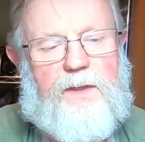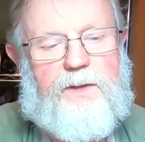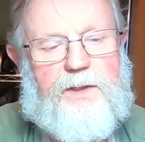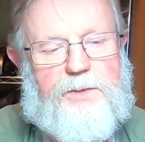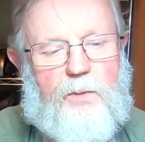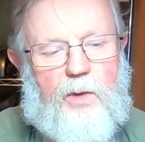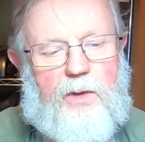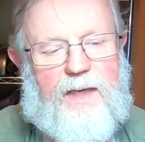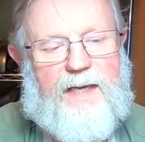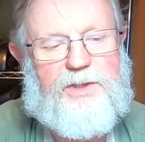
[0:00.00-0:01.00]
This
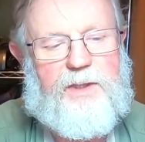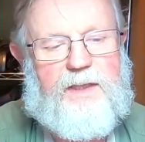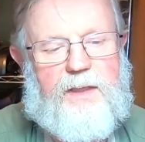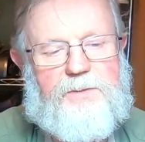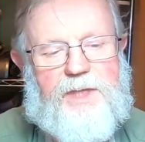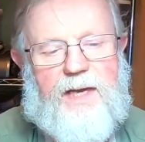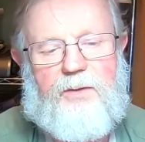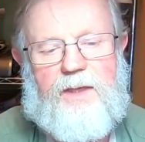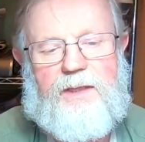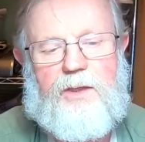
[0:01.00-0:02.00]
motor actually comes
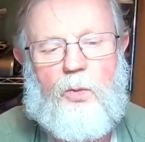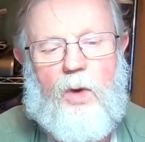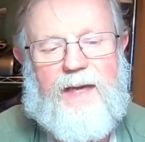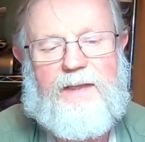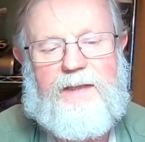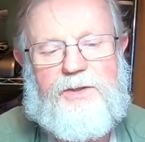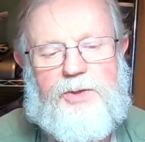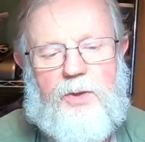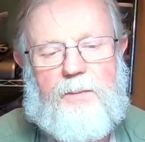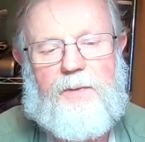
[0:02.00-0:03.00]
out, and your windings
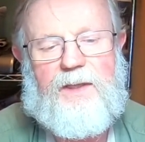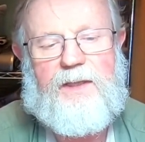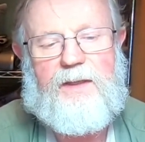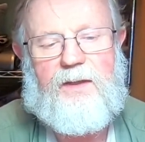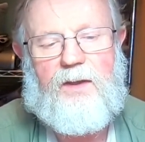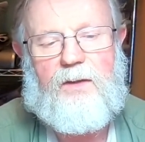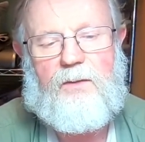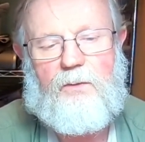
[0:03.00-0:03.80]
are up in here,